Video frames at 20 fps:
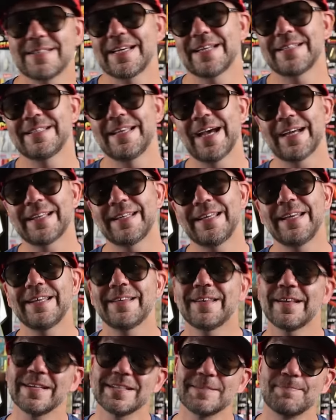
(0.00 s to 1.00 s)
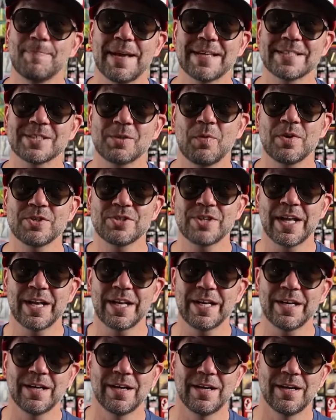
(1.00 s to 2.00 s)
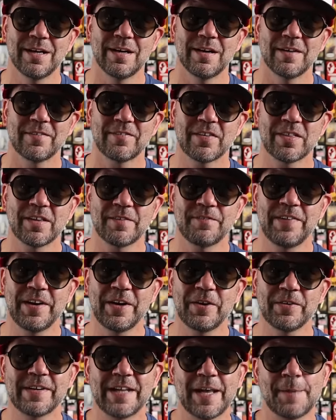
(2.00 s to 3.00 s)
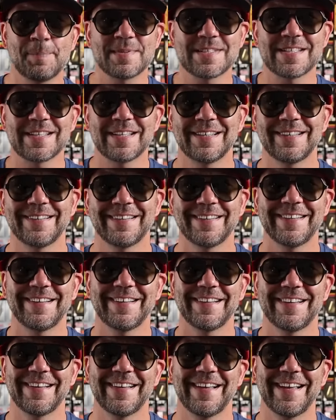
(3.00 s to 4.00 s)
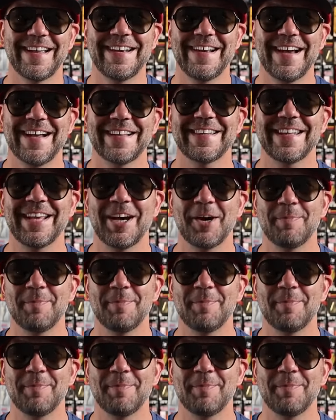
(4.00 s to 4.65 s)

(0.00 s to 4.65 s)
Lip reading: it's a technique that is best originated from the fingertips and not the